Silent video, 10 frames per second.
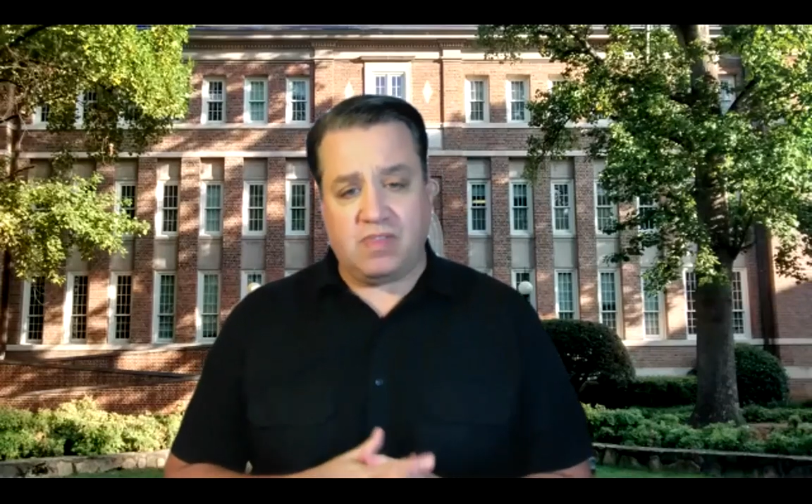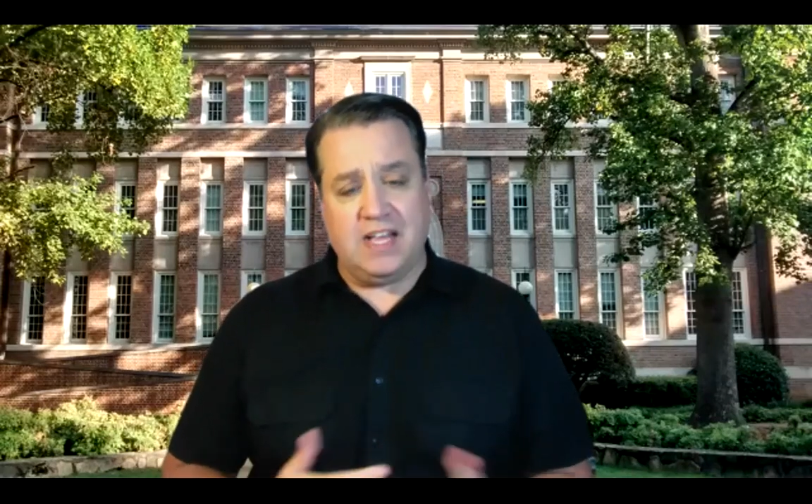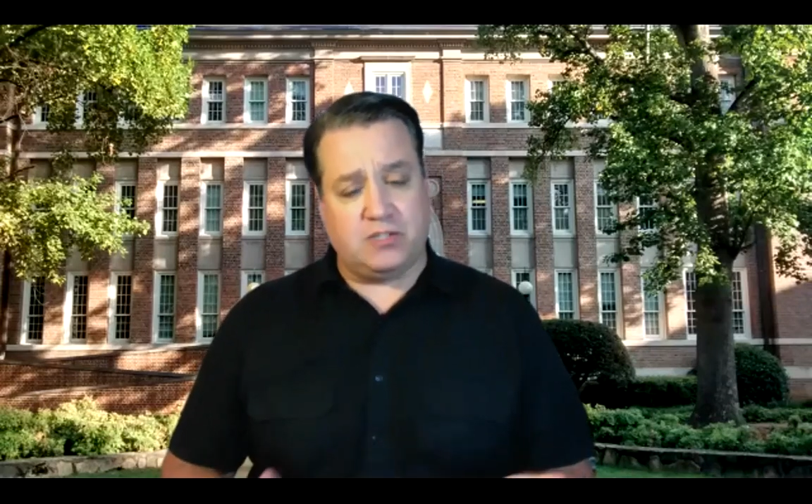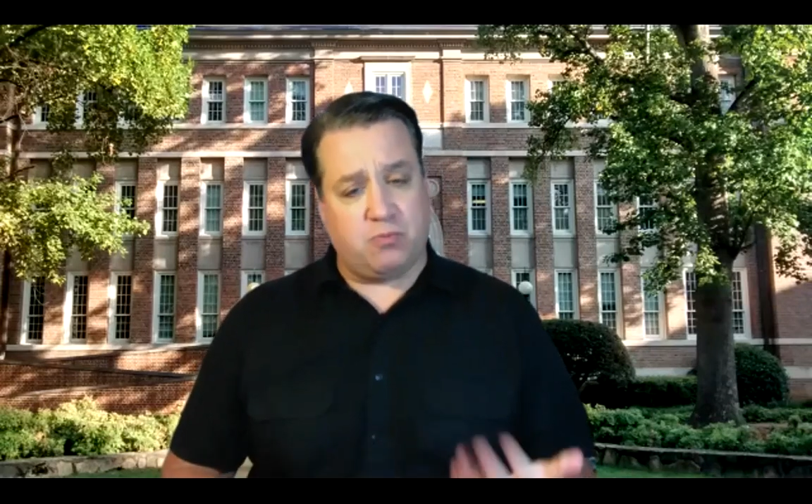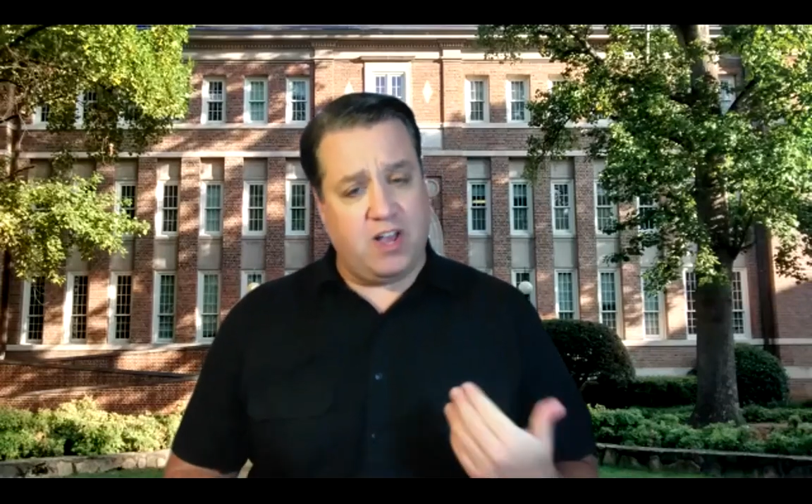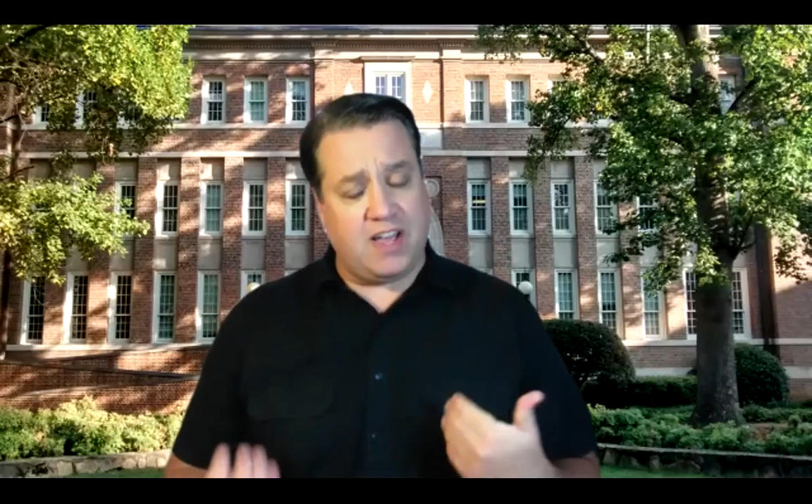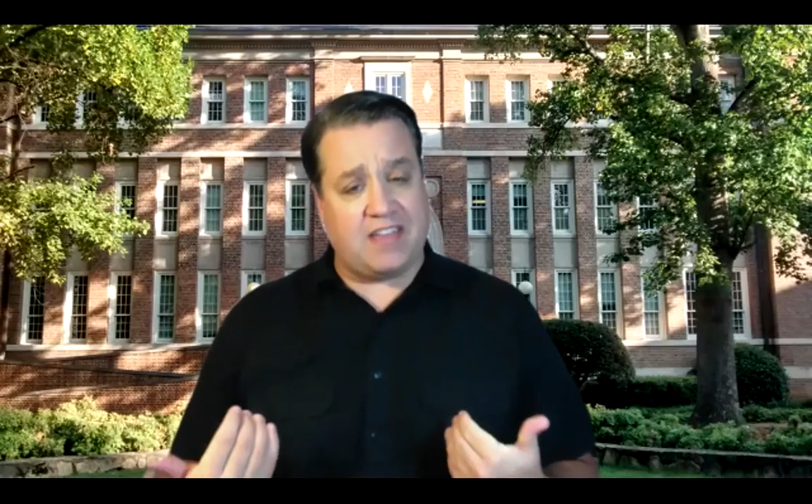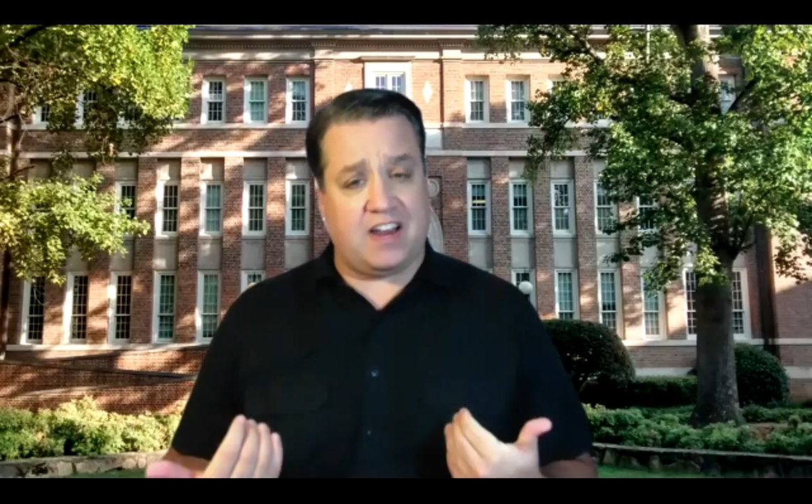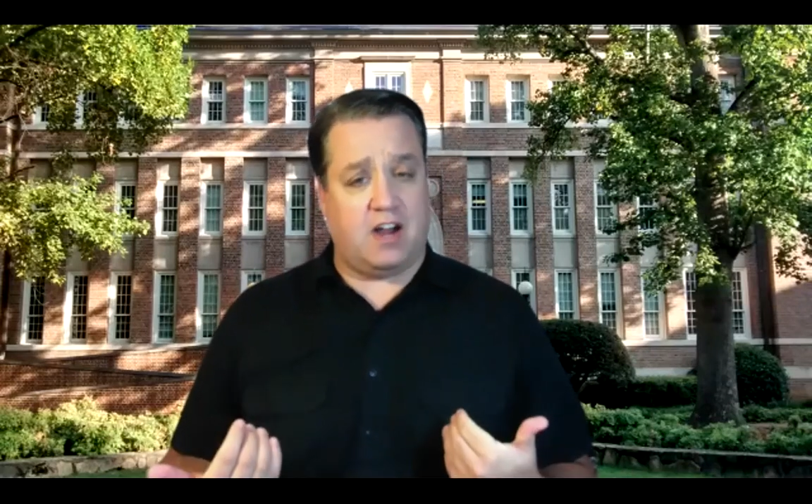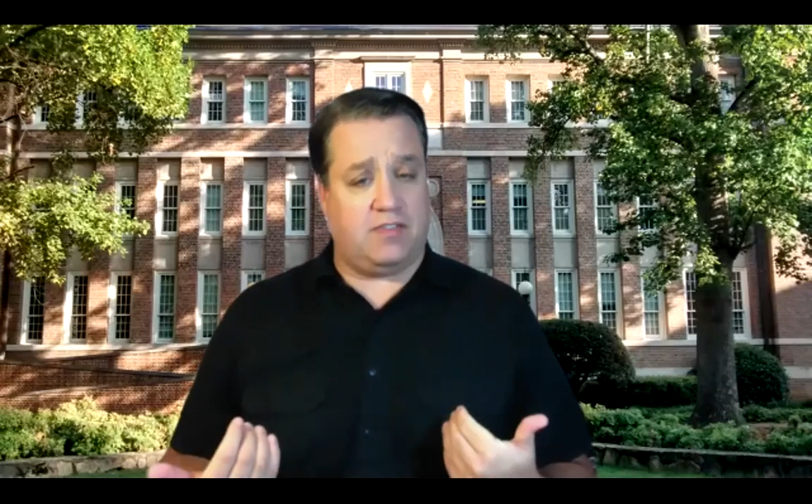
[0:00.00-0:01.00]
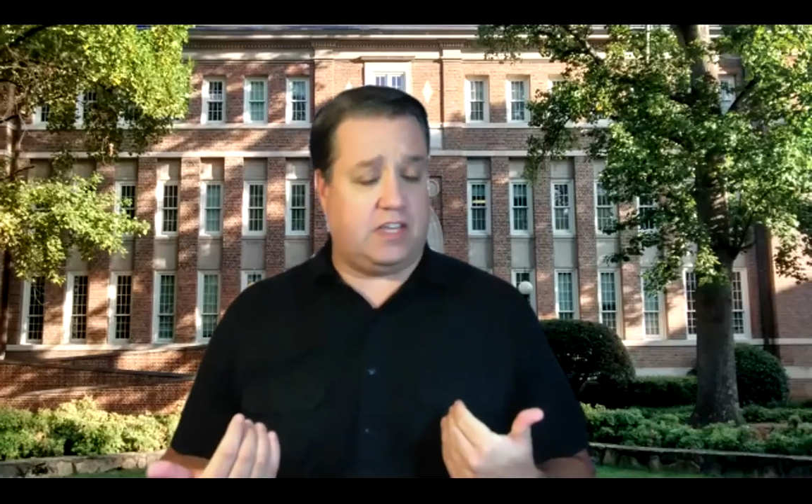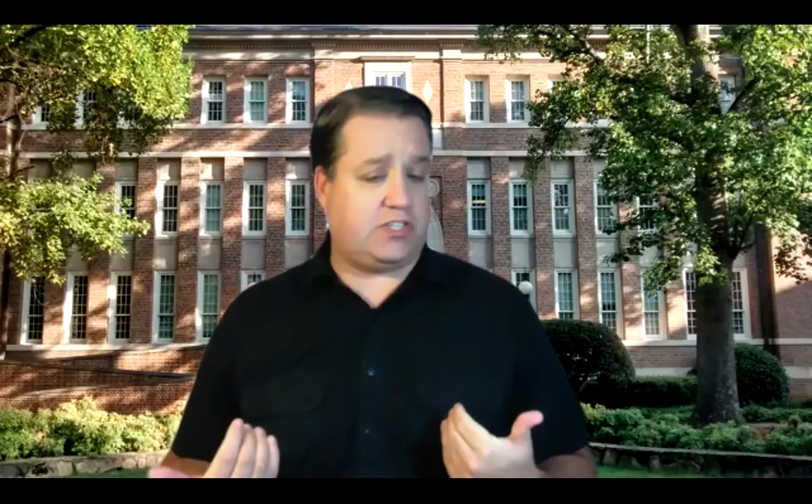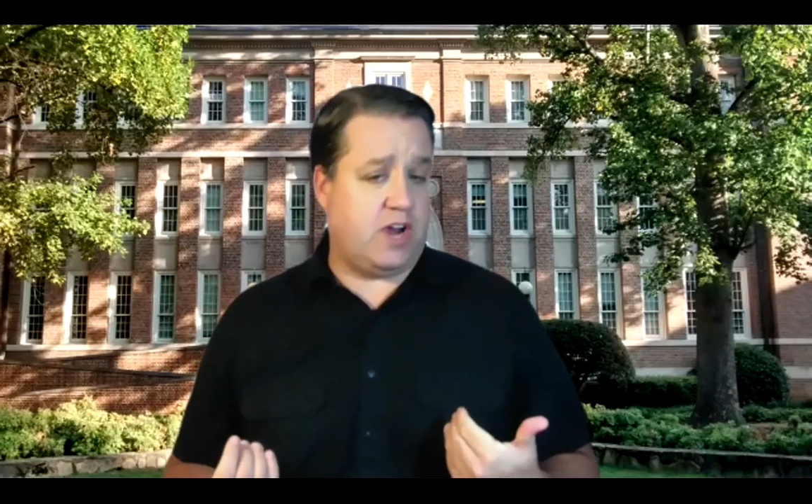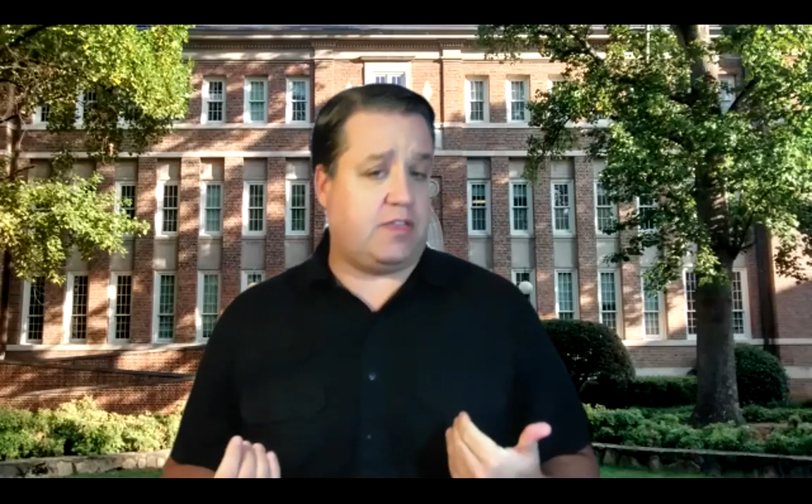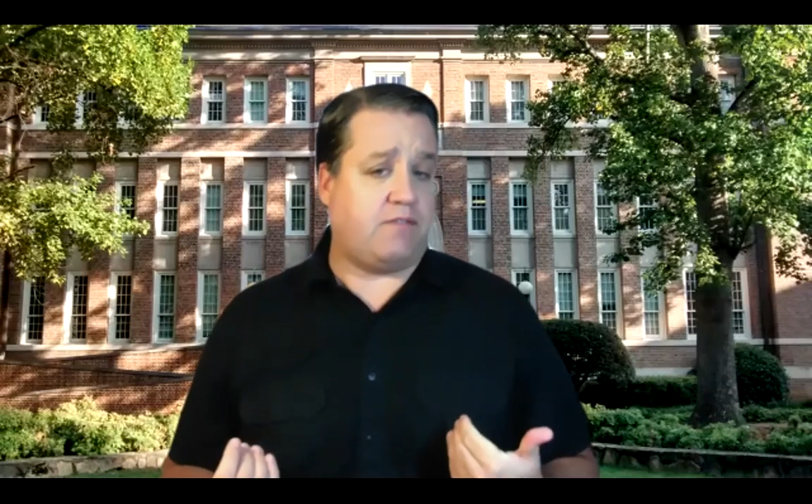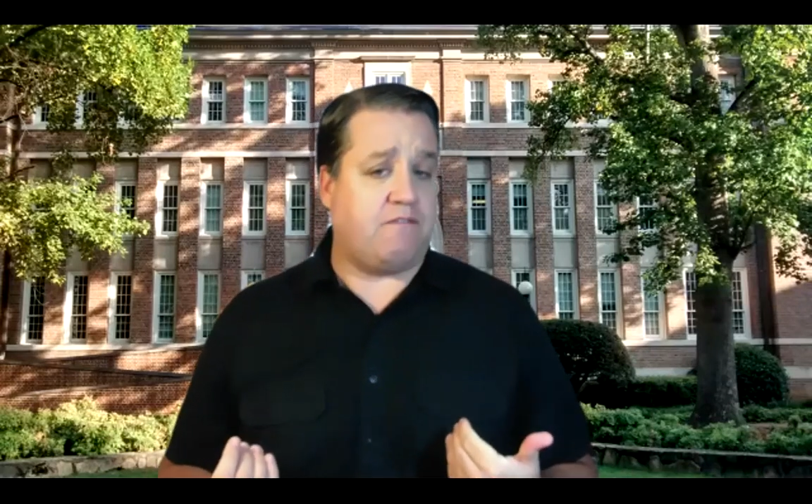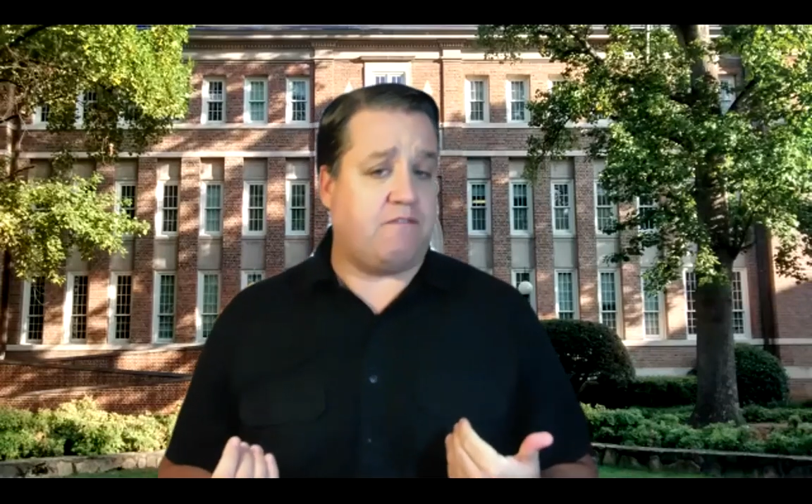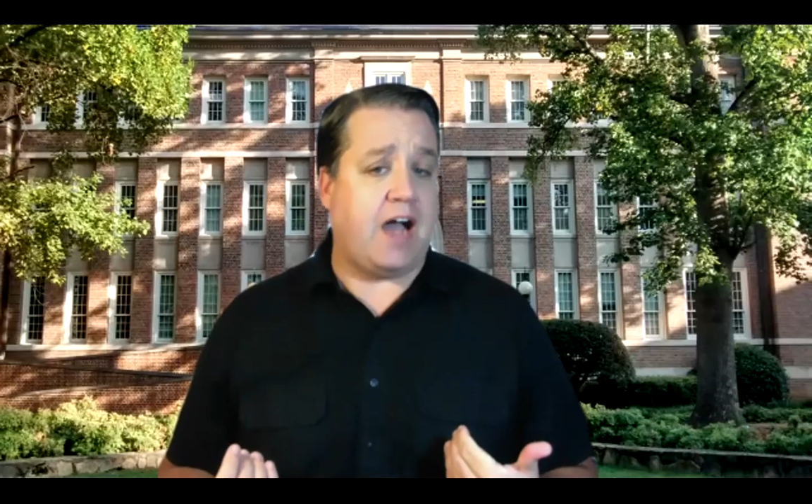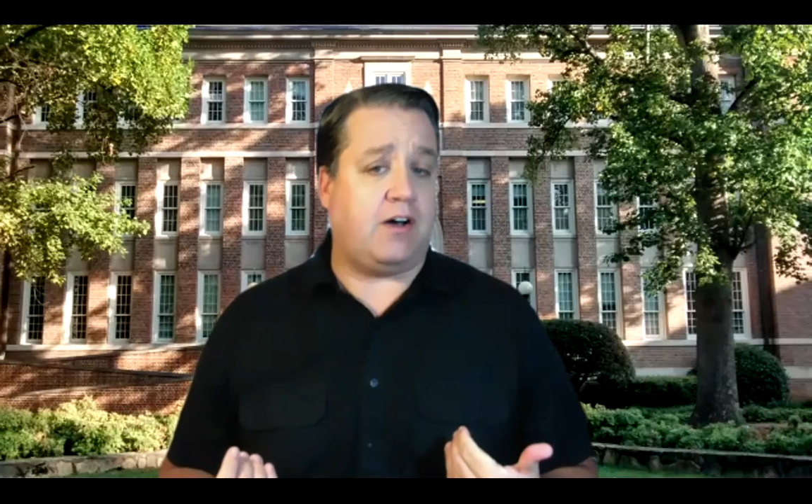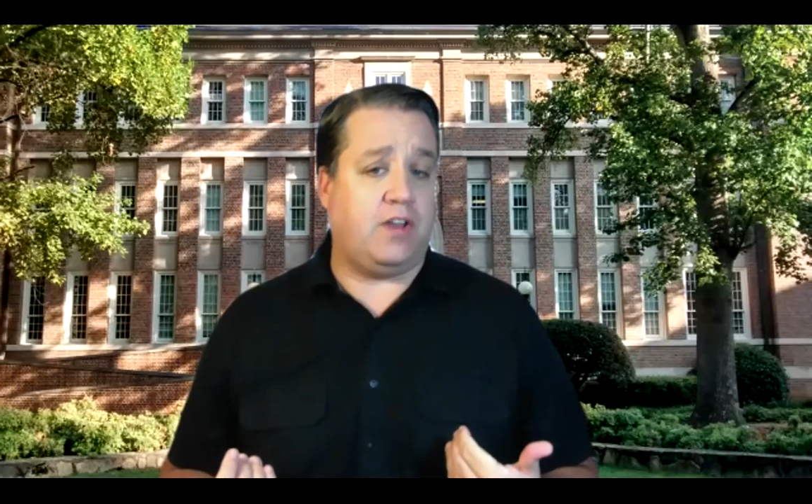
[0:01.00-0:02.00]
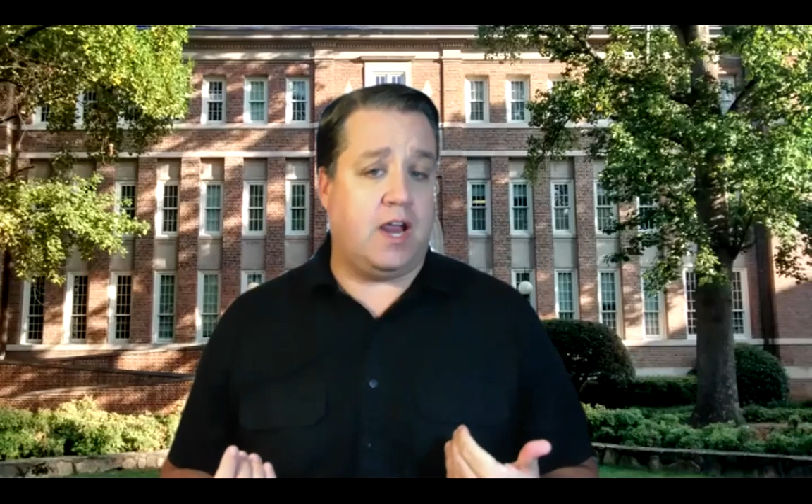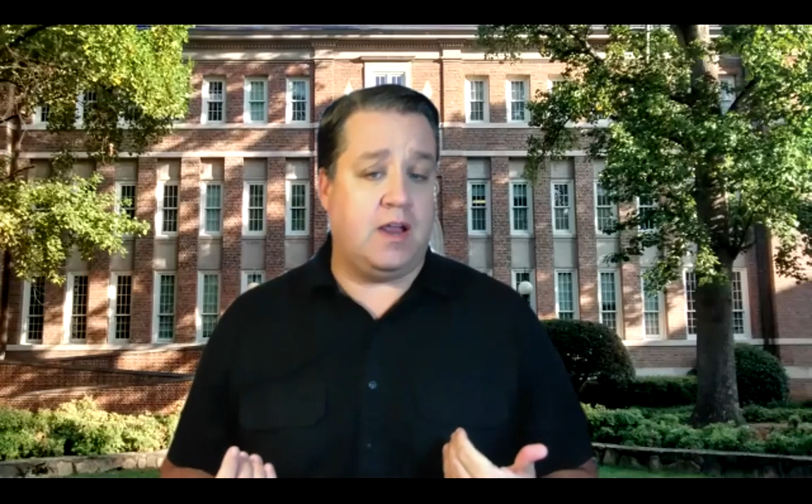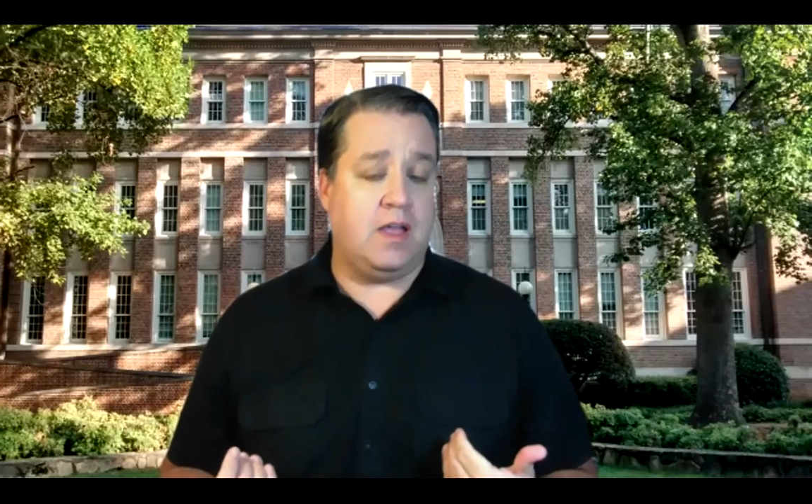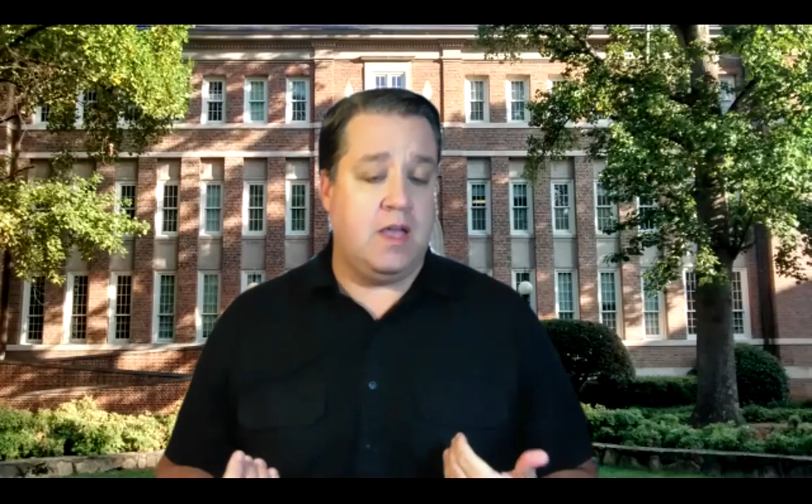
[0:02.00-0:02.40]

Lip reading: it's really, I think, the strength of our faculty